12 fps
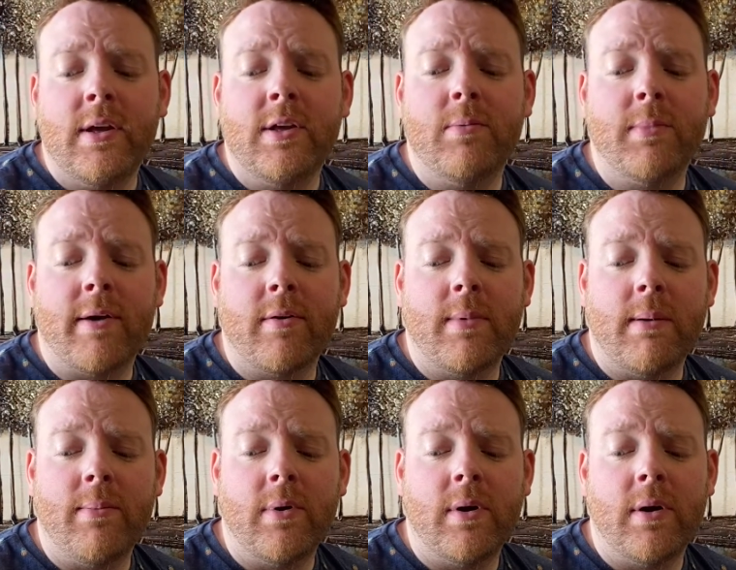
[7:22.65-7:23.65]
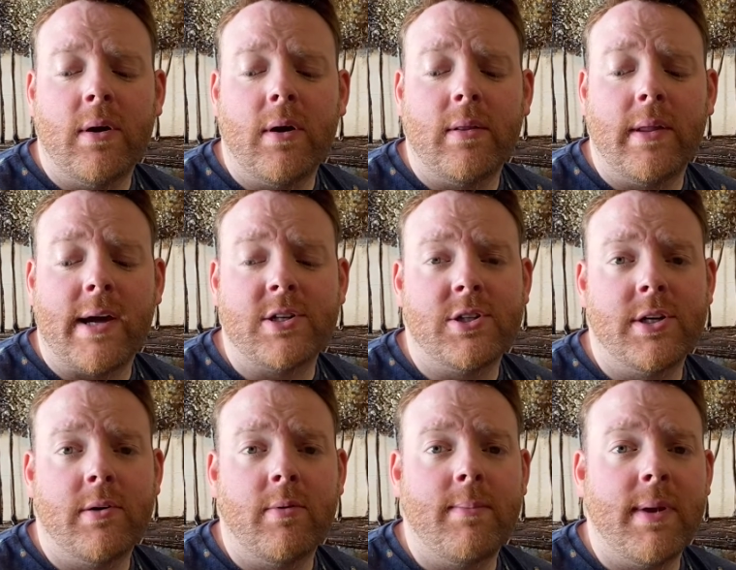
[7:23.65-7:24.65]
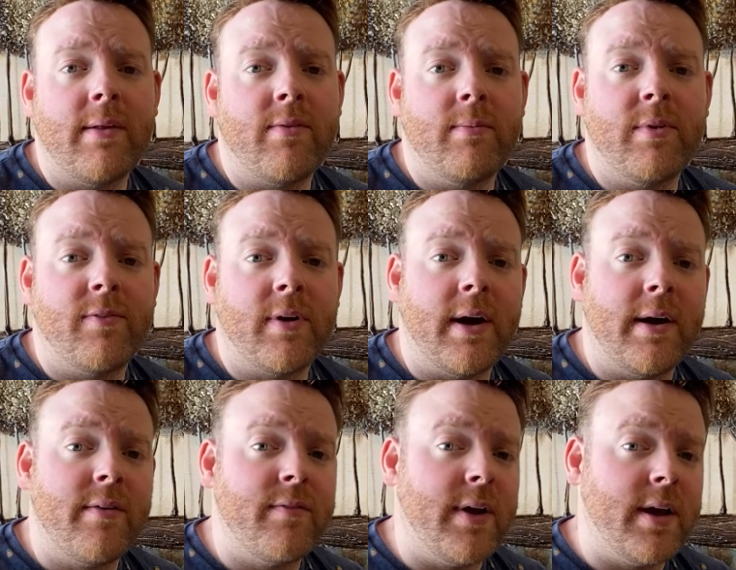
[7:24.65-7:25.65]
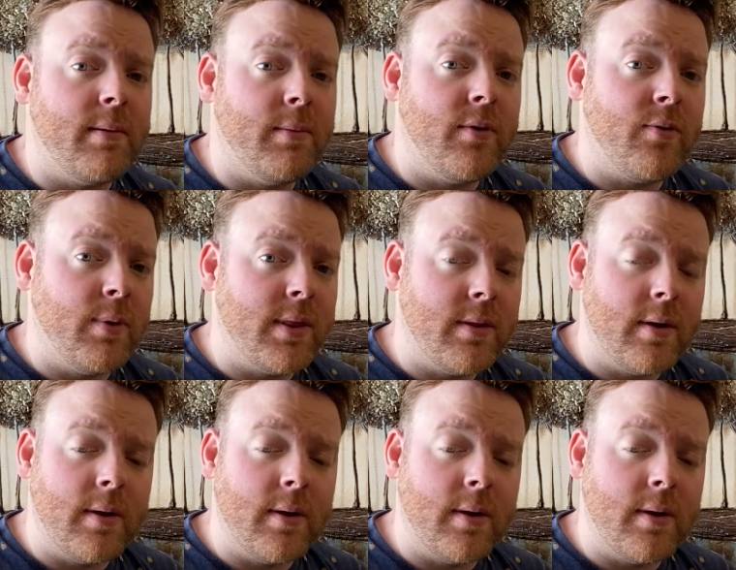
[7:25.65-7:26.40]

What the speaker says: You might remember last year we made some different kinds of animals with